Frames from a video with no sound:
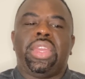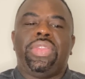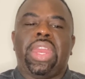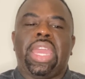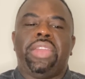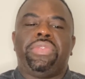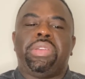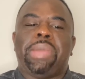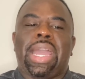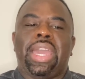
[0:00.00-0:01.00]
that
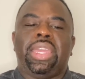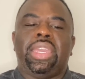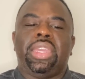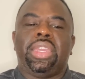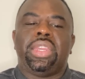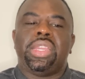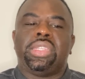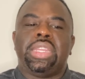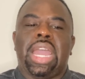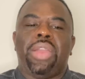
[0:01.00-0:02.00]
everybody
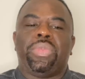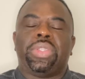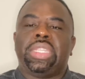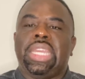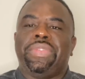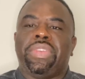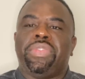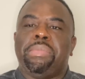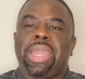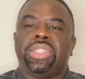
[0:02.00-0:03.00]
does not receive
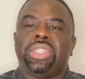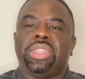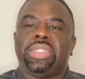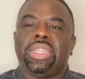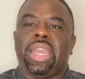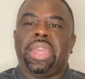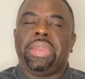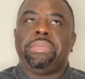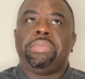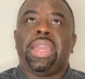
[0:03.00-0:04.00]
information the
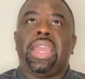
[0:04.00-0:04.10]
same,